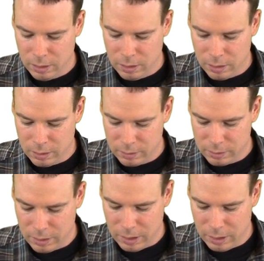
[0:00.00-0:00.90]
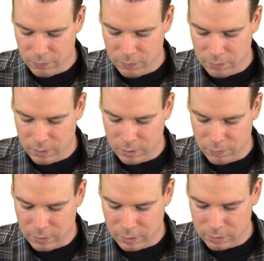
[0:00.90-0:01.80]
and this f
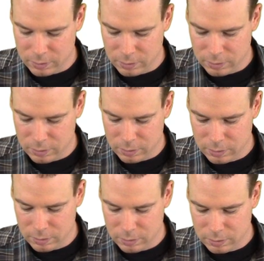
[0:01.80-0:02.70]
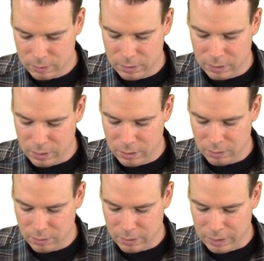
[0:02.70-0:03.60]
of x sitting
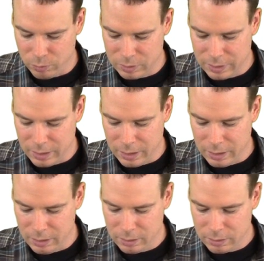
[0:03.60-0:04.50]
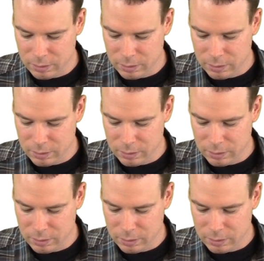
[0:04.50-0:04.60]
here, that was the height